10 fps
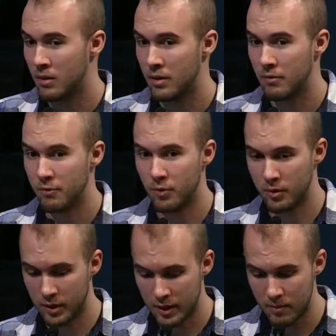For
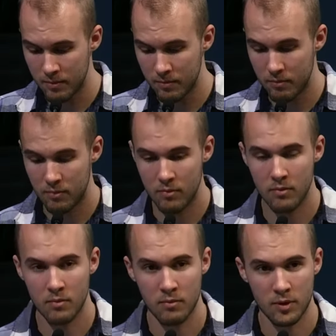them,
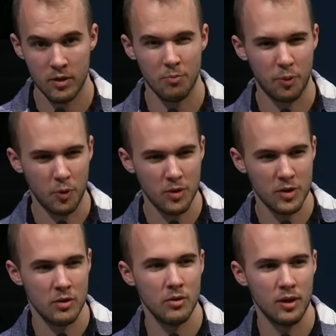their
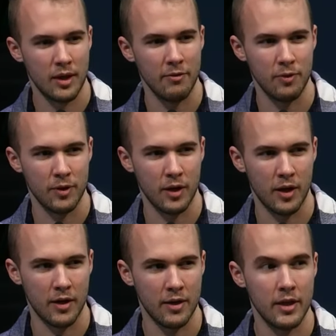personal life with
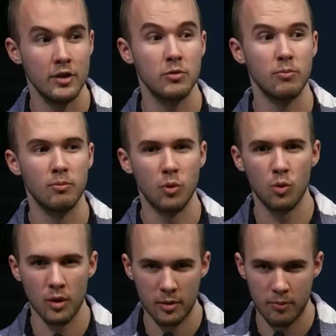God is
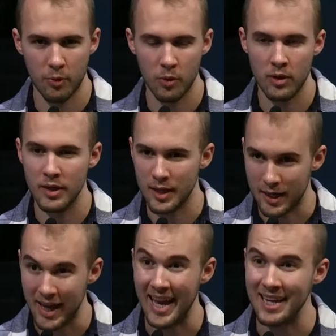more important than
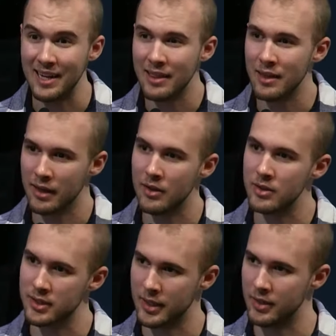anything
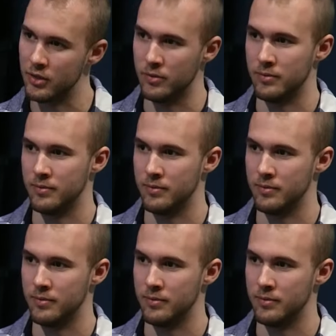else they do.